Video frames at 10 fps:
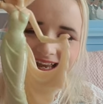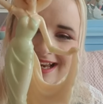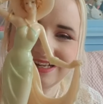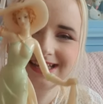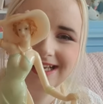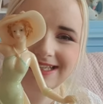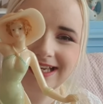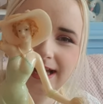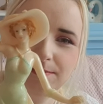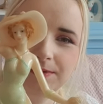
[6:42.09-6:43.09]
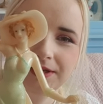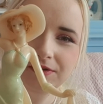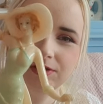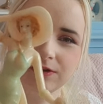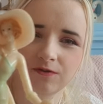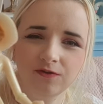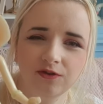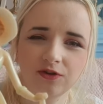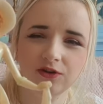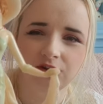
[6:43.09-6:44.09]
It is a
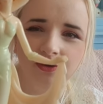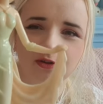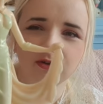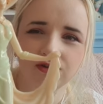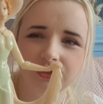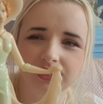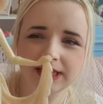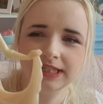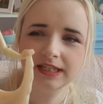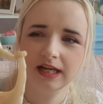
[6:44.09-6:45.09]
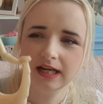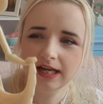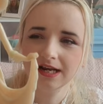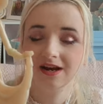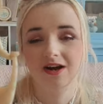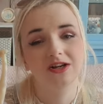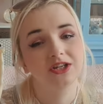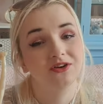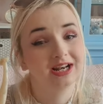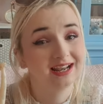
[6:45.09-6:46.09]
beautiful, gorgeous
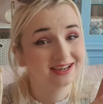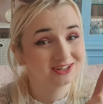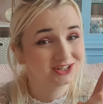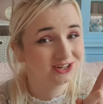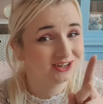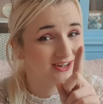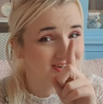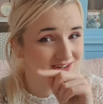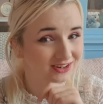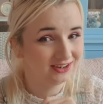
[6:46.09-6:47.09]
Leonardo collection